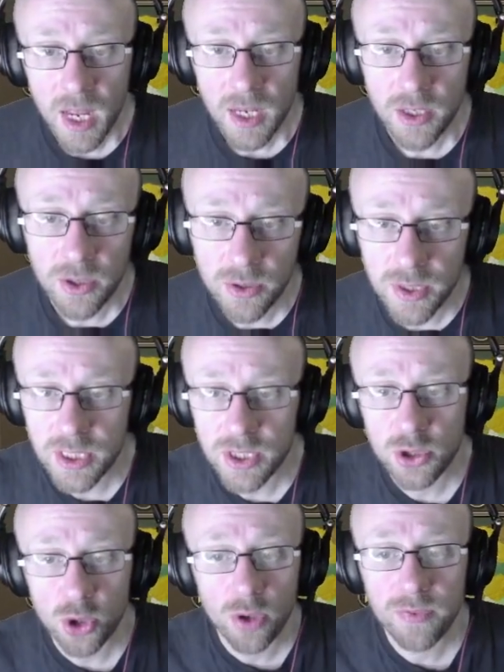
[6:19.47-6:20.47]
Your units can
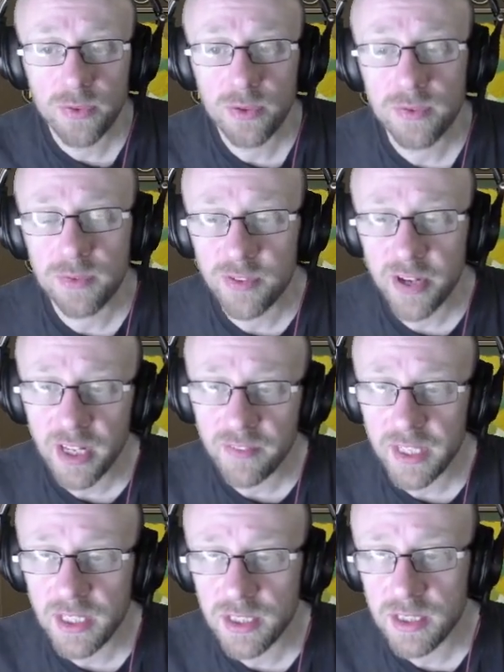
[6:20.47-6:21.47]
draw food from friendly
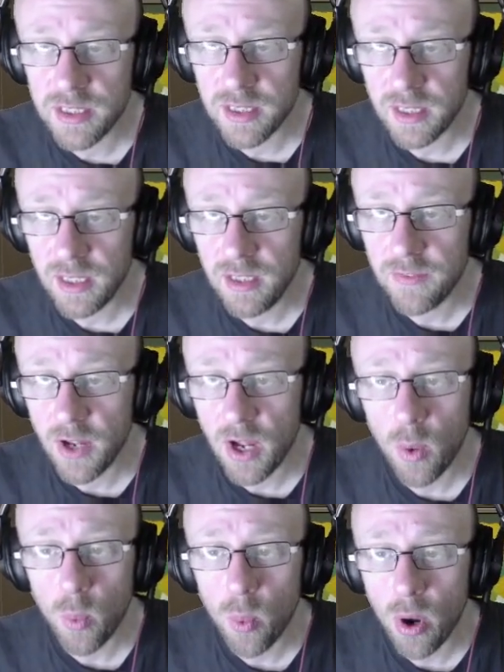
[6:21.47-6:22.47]
regions, either
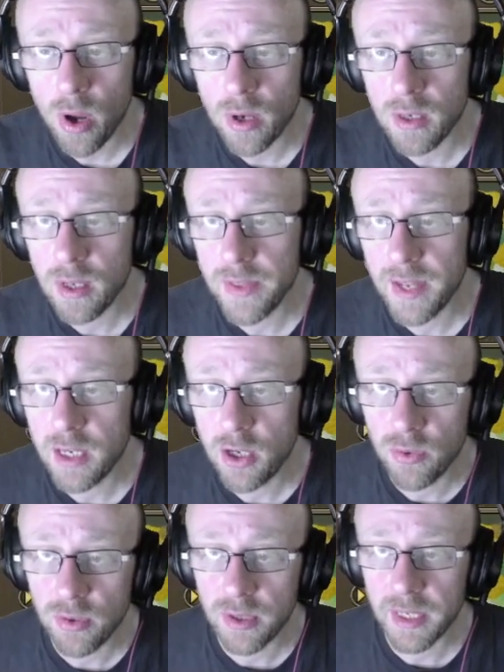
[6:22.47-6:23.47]
one they're
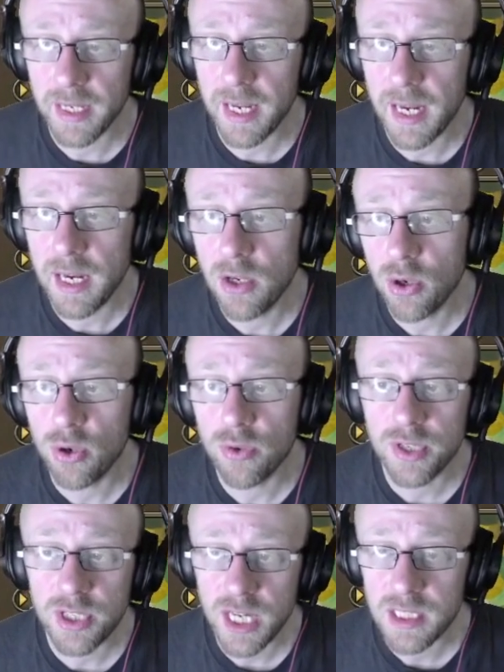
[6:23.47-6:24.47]
currently in or
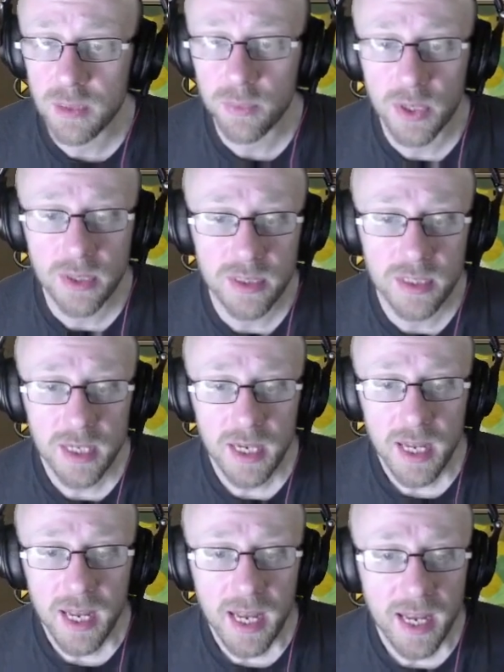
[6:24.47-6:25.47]
an adjacent ones.
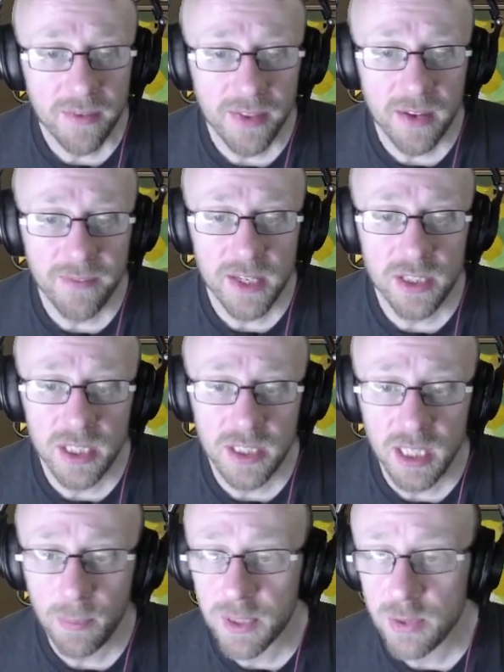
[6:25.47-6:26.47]
If they venture
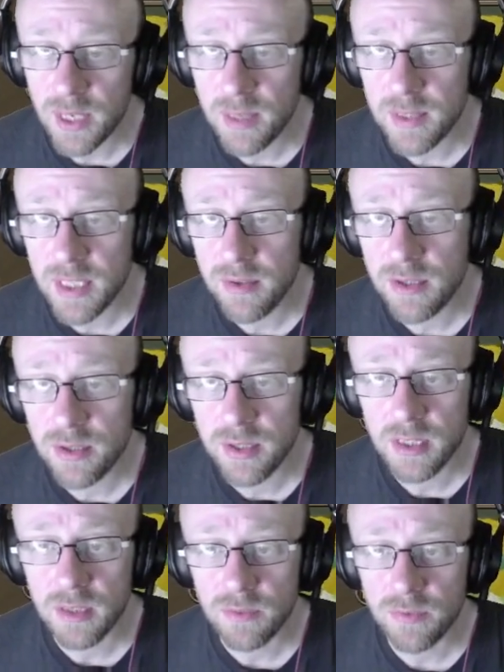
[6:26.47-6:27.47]
deep into enemy
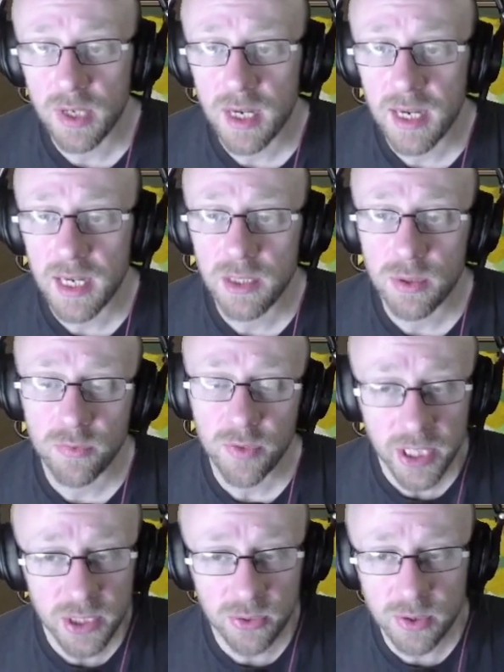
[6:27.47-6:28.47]
territory, into a
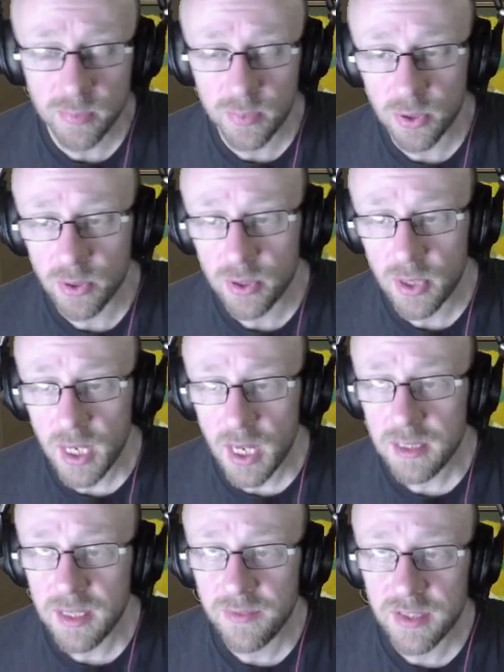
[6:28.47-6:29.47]
resource-poor,
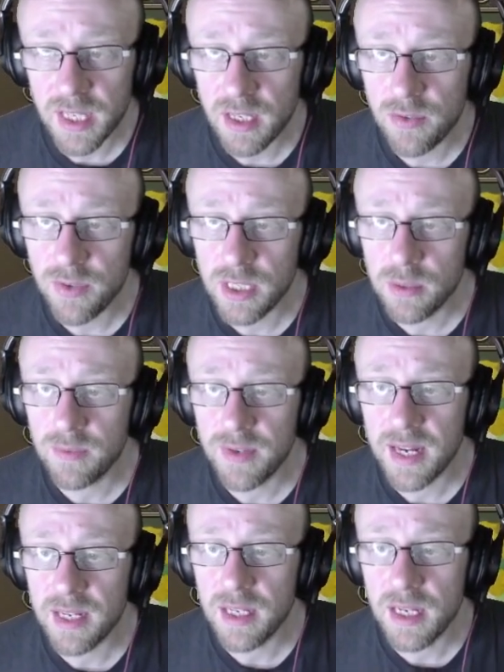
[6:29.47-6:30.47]
devastated region
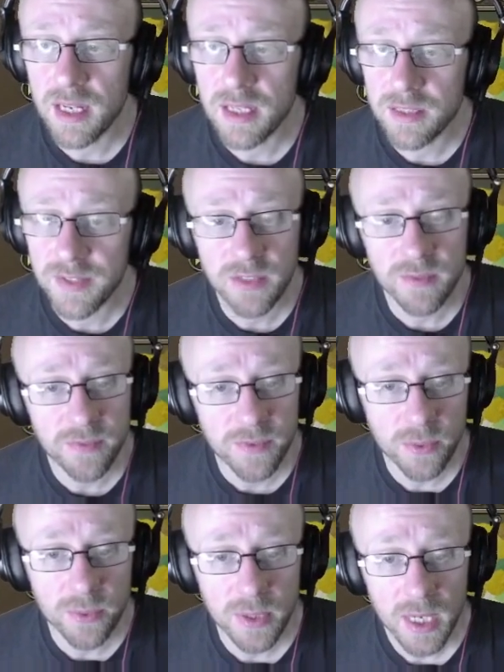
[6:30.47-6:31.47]
without sufficient
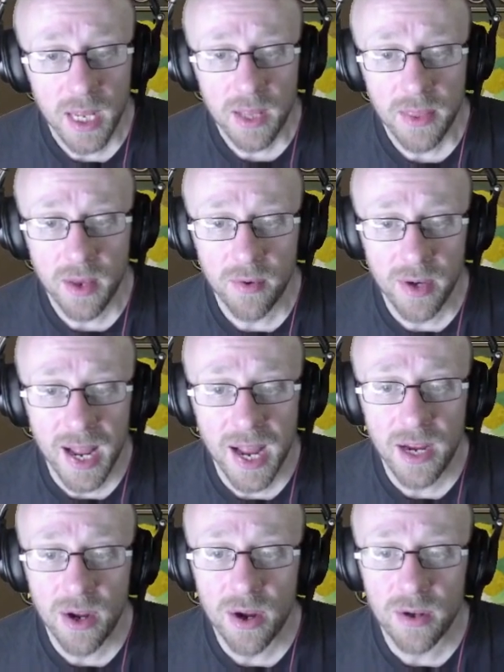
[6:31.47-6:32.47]
food, they
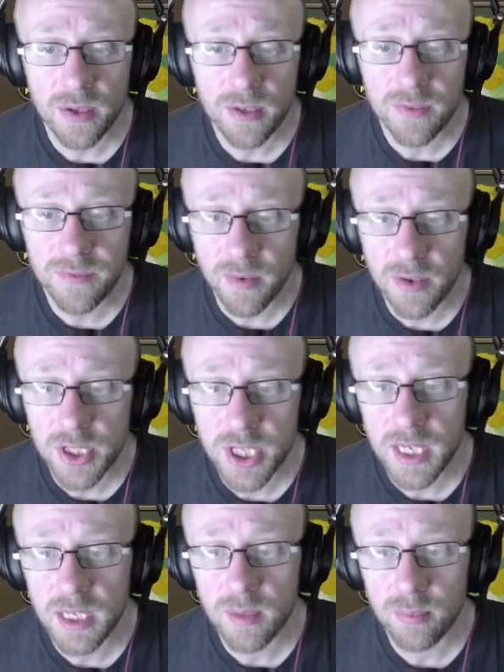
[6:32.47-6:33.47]
rely on
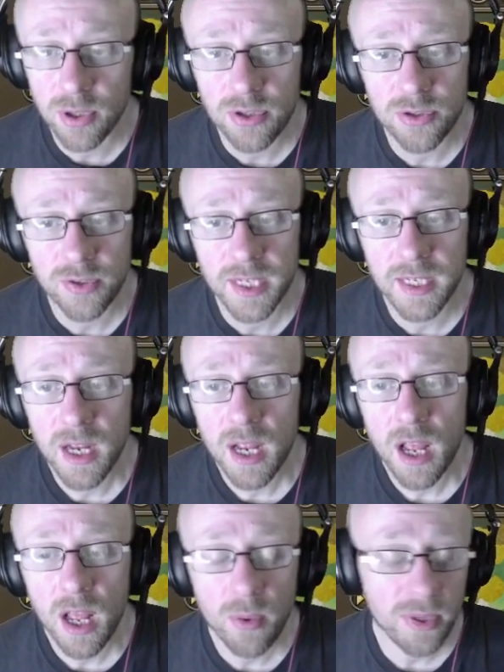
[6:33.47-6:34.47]
foraging, plundering,
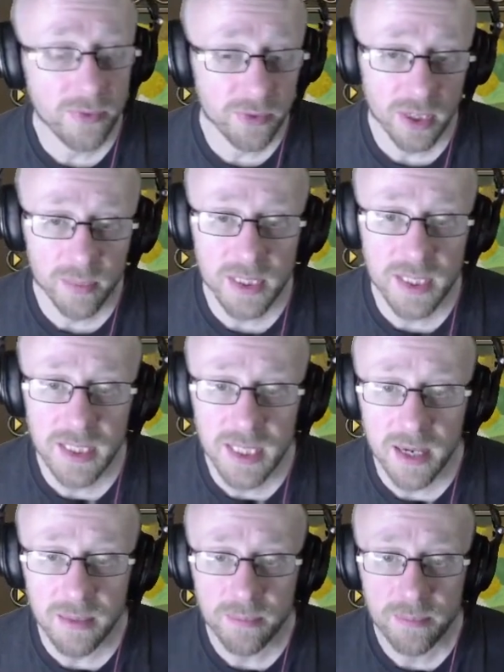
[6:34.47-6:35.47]
only for a limited
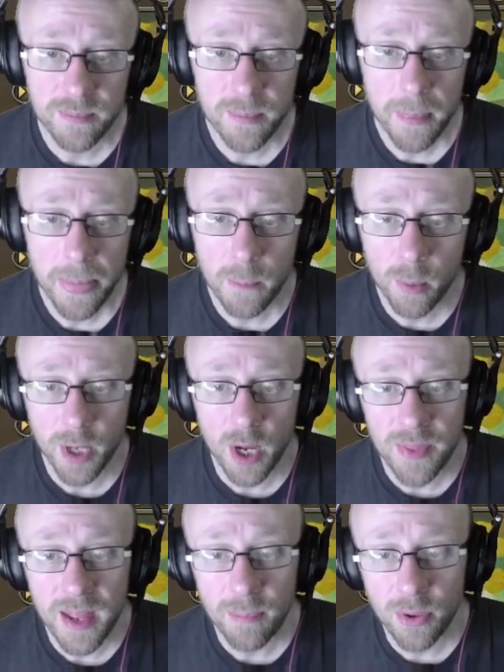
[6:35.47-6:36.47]
time. But
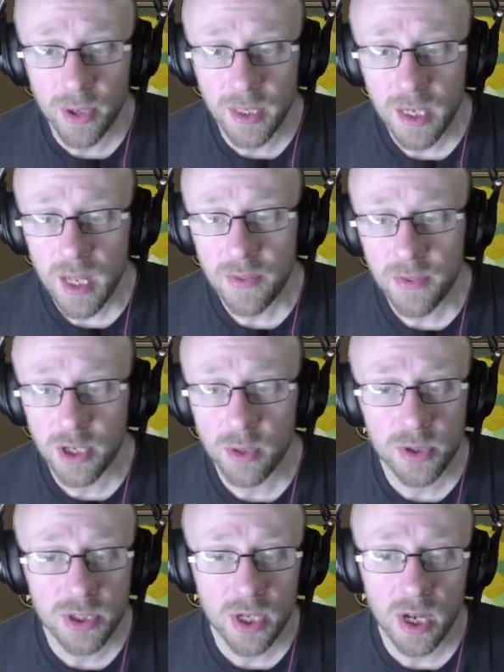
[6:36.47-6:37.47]
beyond that point, the unit
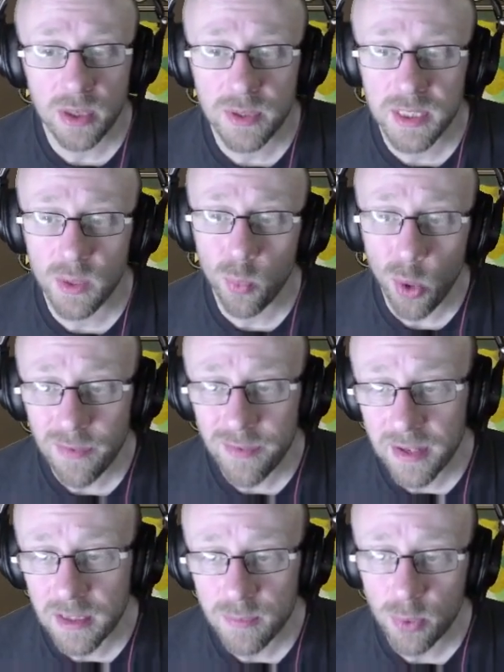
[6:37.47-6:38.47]
will start losing one
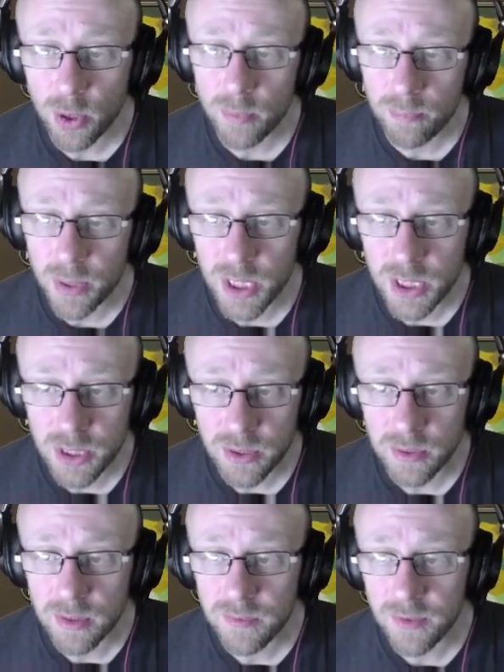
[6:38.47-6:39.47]
effectiveness point per
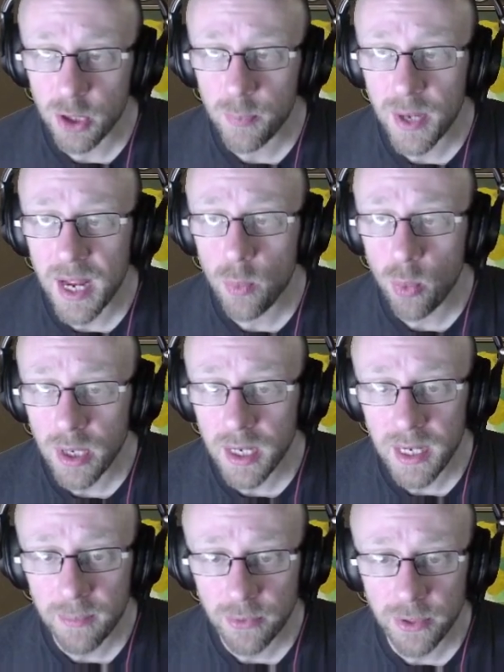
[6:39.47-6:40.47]
turn, followed by one
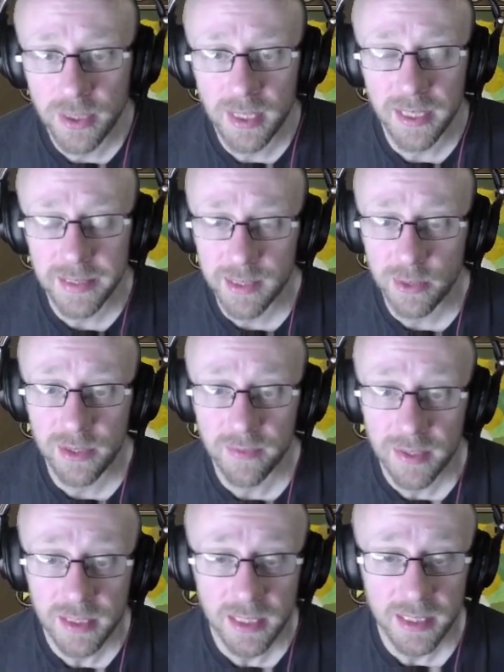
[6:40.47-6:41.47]
hit point until they
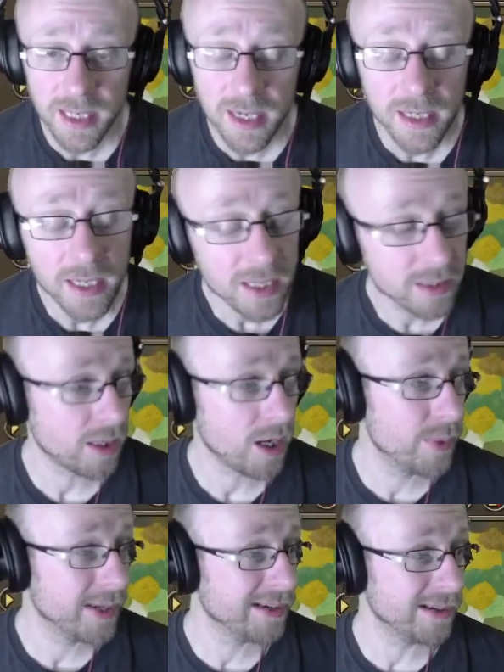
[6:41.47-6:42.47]
eventually die. So
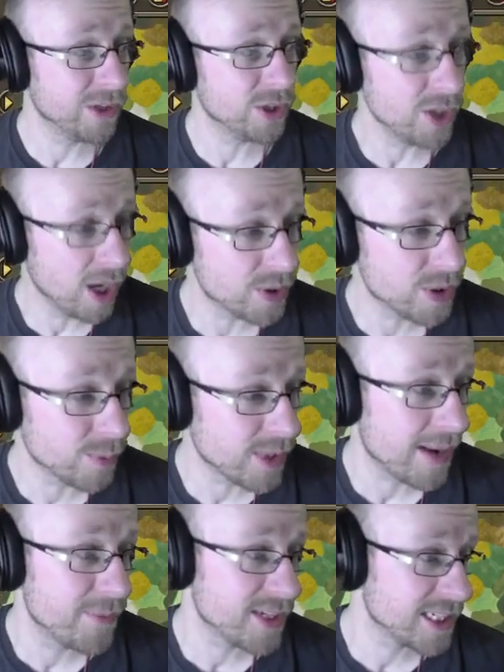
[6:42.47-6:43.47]
going gun-ho
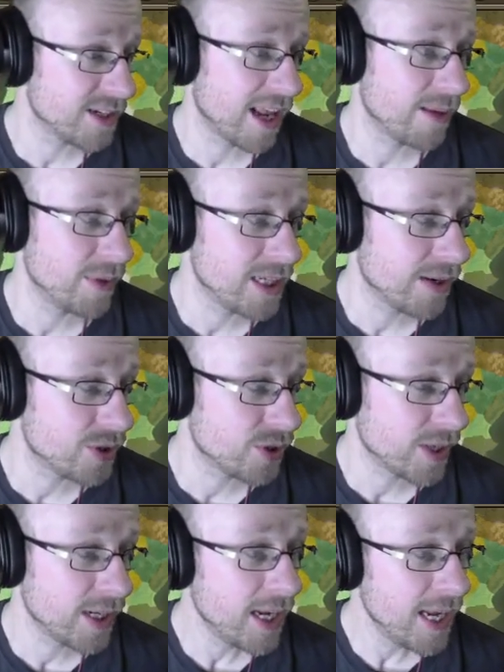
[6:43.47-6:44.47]
sometimes into an enemy
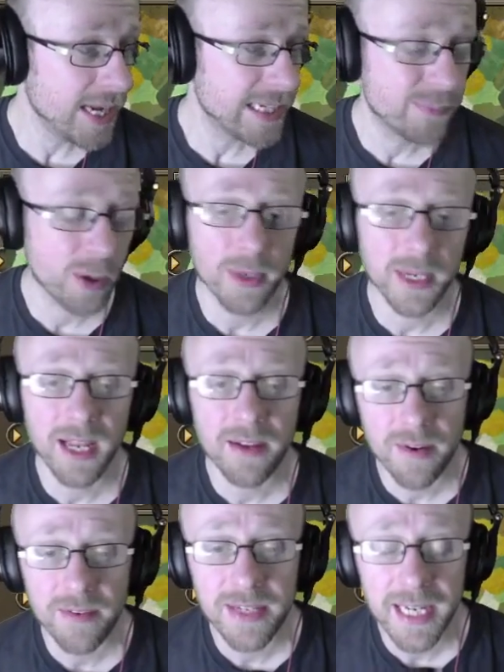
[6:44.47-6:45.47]
territory is probably a
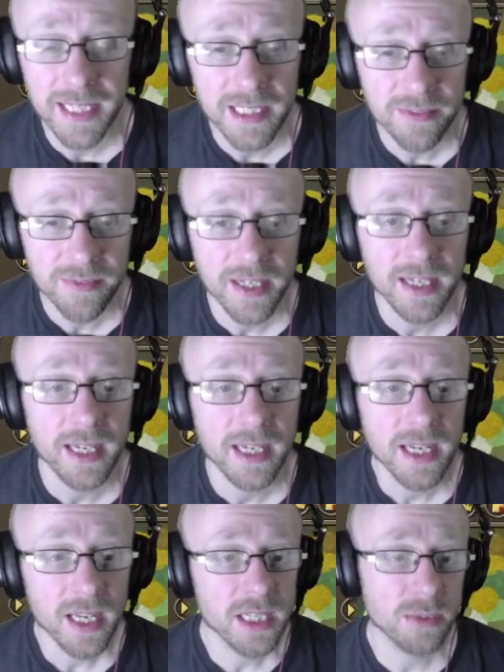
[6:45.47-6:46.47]
very negative thing here.
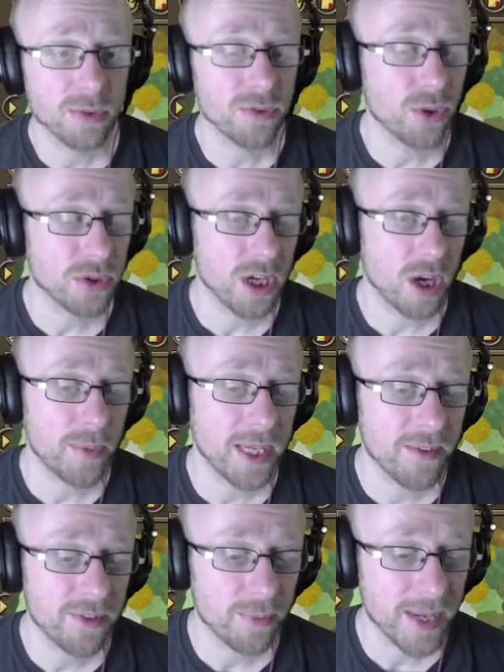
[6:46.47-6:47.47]
So we've of course got to be
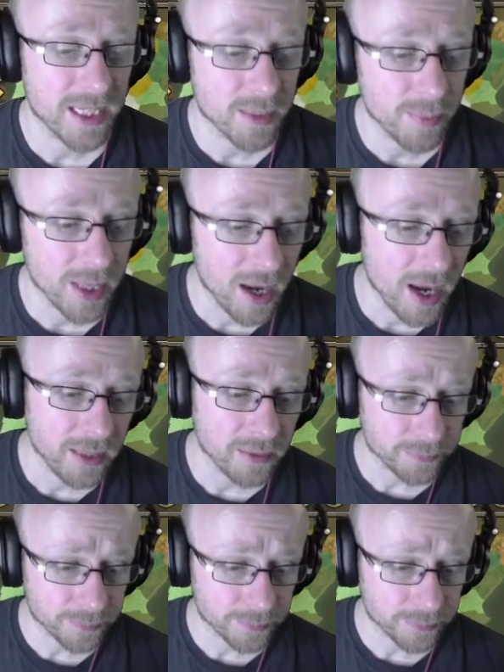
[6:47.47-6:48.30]
careful about supply.